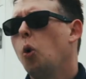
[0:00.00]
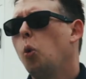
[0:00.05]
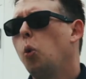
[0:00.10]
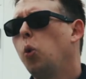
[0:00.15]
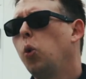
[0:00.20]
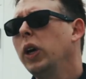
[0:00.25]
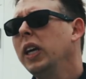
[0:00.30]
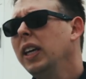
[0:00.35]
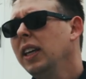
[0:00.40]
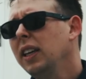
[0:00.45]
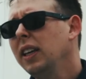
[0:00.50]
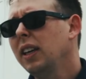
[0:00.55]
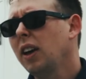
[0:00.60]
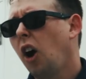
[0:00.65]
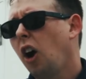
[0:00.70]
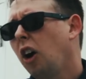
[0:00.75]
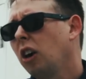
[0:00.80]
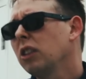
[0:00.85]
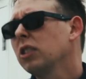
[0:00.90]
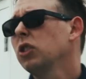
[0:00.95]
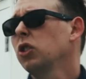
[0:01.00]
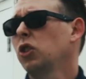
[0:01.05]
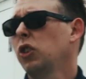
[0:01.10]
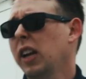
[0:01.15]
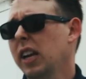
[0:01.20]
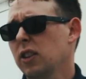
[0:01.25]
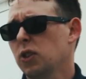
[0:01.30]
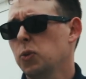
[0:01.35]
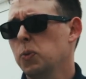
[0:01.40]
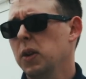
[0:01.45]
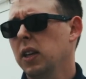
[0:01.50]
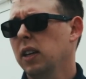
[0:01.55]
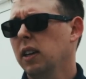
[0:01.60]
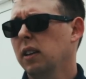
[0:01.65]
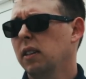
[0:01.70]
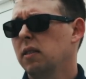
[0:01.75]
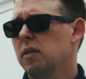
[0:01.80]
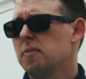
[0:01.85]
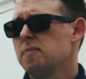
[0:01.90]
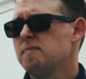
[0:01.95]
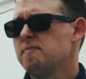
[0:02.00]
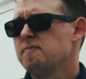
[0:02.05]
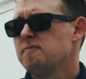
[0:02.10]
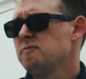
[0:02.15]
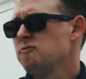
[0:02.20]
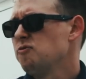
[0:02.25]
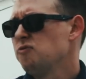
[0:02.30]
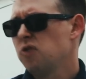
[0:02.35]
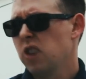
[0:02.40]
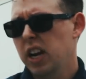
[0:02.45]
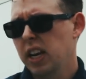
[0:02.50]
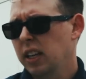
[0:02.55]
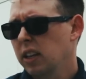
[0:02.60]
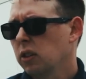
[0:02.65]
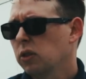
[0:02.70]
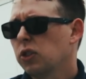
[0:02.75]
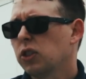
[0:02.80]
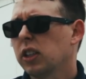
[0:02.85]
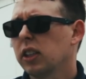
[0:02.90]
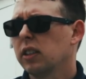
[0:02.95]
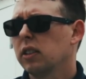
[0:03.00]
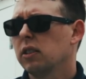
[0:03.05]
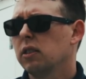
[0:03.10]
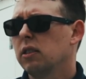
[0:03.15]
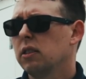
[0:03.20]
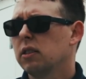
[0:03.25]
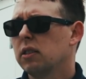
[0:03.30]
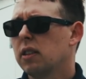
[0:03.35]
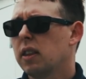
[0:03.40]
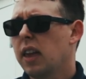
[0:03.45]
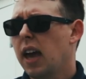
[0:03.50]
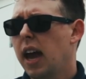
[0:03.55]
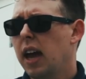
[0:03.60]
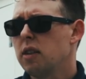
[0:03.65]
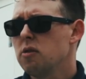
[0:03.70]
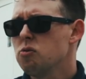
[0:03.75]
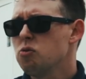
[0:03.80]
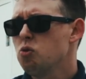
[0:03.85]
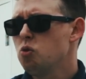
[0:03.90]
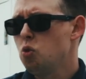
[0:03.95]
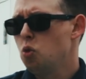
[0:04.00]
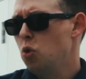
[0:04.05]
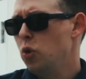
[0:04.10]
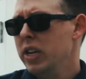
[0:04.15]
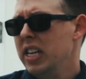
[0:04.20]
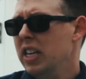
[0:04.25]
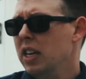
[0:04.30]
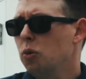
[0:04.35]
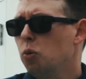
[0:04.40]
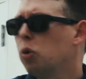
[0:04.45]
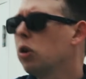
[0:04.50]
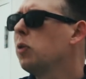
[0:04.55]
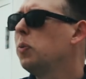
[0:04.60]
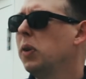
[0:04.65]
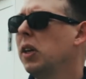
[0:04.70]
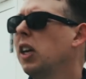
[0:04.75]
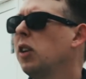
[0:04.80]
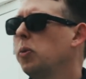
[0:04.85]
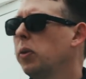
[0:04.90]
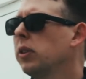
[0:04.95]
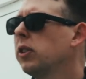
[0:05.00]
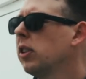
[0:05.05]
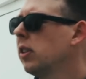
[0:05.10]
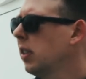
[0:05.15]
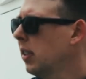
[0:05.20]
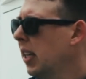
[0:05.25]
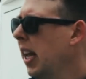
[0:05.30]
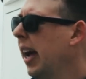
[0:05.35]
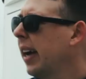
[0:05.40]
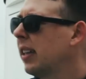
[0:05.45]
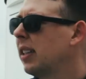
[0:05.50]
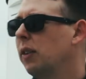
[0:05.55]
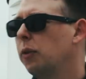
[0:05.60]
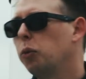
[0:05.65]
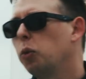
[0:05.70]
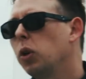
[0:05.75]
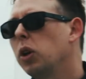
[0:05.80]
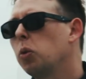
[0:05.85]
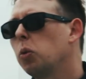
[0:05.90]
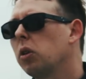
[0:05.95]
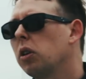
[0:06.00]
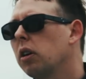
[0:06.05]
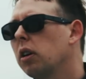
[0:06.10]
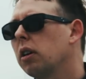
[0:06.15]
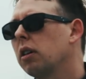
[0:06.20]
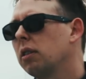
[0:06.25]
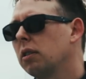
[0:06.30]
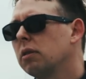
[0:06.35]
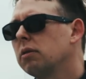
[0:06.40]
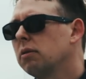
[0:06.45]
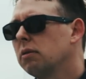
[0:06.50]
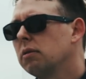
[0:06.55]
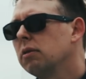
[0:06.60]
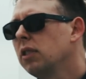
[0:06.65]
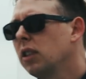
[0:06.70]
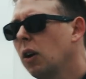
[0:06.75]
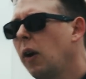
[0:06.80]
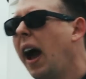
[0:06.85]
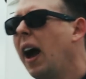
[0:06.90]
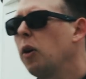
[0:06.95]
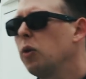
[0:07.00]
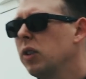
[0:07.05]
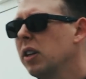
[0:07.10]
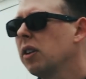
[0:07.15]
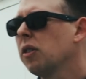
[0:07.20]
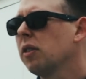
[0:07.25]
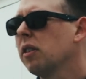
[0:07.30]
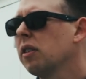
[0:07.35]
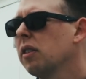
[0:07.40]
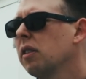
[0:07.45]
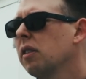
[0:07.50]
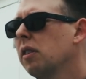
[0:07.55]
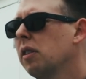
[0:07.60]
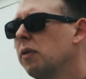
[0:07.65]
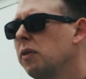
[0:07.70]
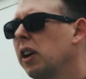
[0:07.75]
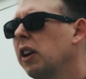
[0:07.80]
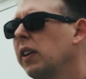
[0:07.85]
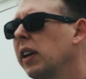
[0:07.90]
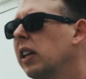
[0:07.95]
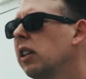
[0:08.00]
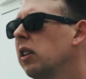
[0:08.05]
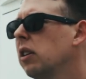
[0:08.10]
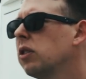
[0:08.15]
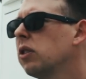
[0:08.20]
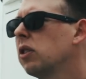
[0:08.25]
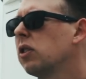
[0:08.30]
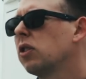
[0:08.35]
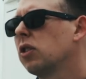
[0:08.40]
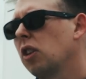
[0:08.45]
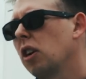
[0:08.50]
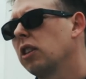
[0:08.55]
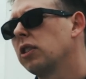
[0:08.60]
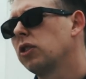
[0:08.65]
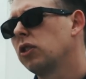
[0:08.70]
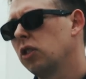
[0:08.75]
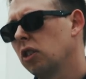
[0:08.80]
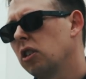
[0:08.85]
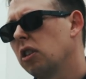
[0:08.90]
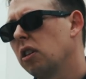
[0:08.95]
we are transmitting radio signals that we would be able to detect if we were out near the very closest stars to